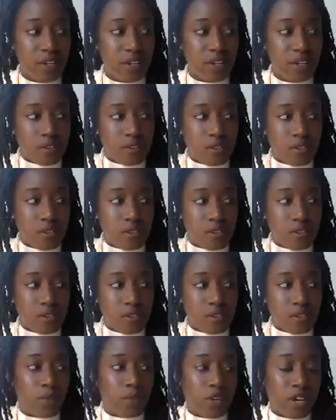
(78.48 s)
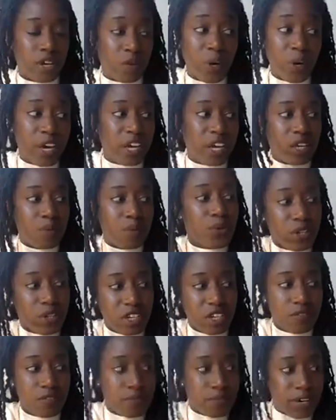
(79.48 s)
to my
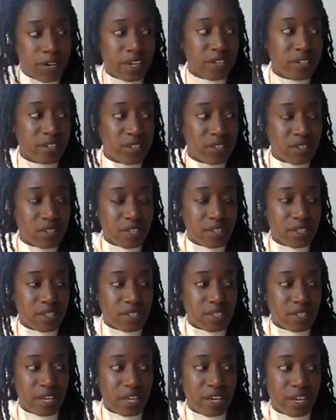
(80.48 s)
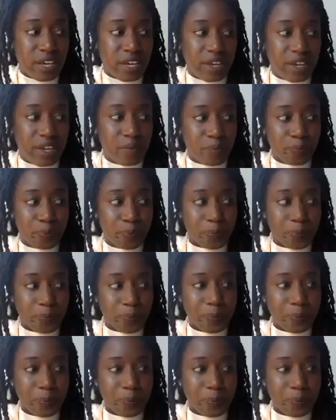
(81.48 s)
white embodied friends is that